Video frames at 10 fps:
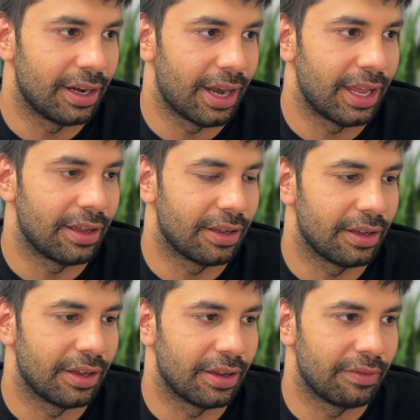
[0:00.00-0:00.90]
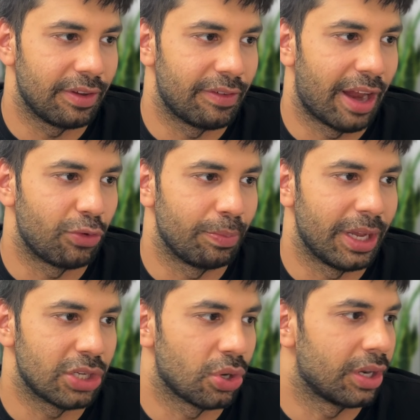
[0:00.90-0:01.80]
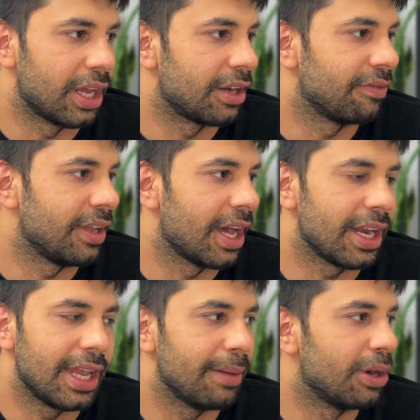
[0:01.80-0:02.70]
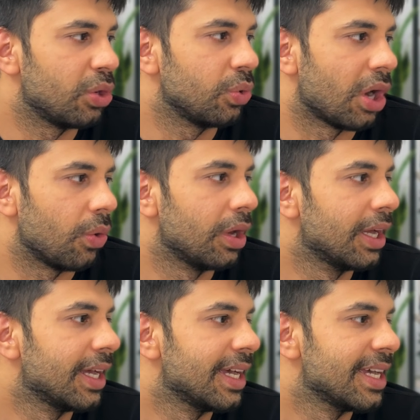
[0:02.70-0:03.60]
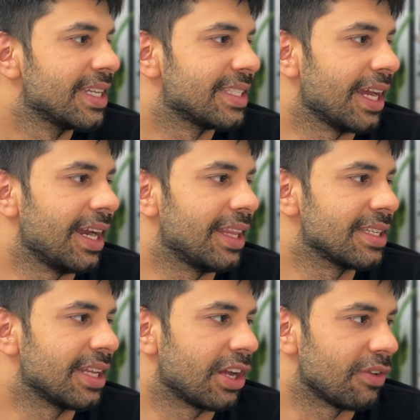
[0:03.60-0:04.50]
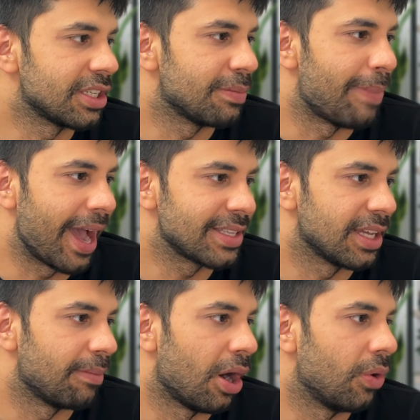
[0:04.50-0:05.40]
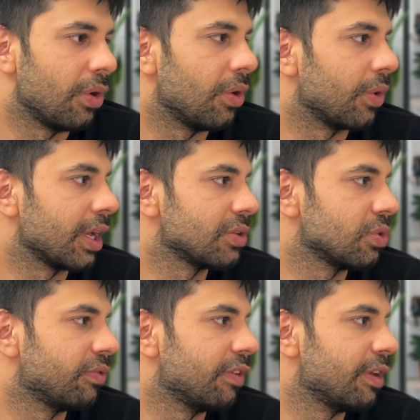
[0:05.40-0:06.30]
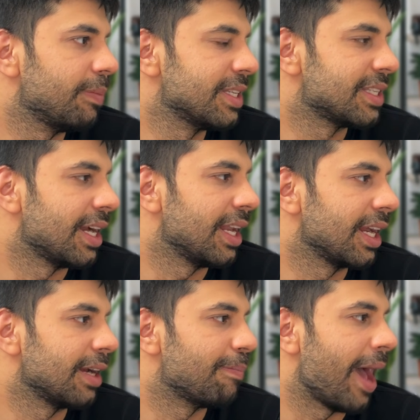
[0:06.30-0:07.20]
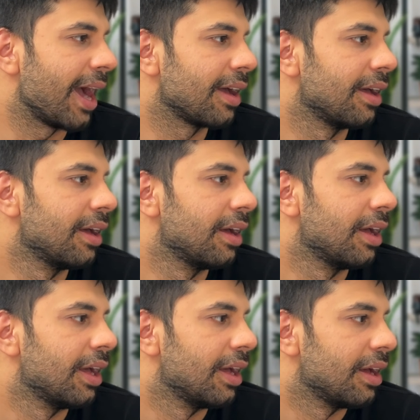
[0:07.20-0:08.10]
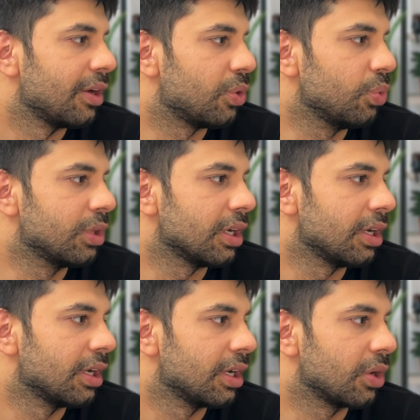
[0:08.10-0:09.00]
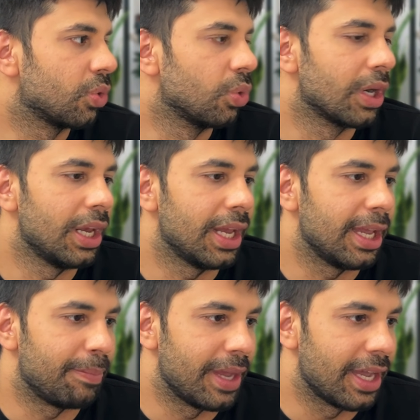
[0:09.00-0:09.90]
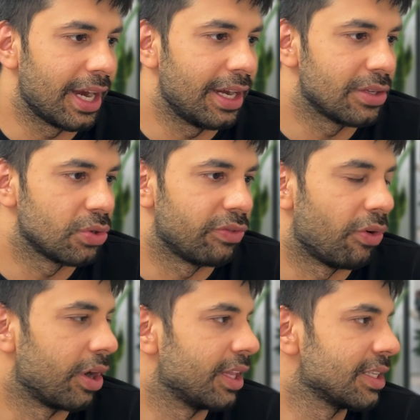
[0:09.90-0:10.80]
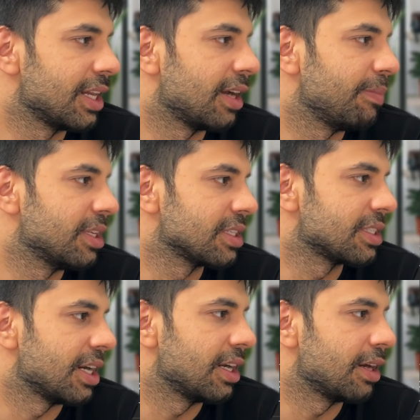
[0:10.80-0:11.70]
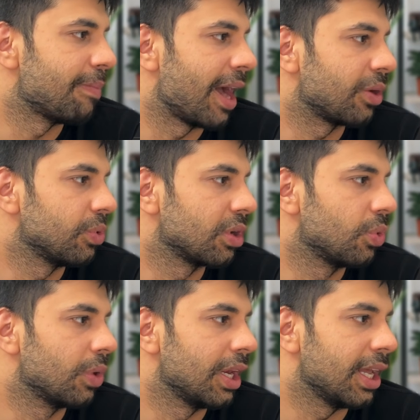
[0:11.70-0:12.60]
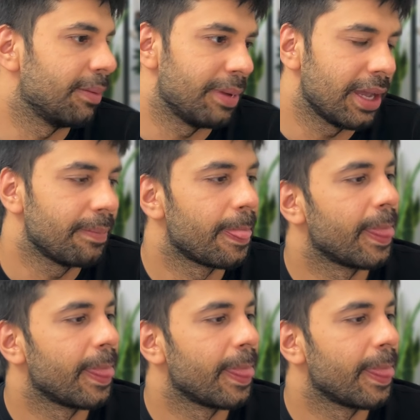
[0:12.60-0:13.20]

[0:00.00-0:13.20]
Like, we will have to make sure that we are able to now send this request back somehow. Okay, so we will be sending it back to the Google API, right? So for this, let me just send it back to the Google API.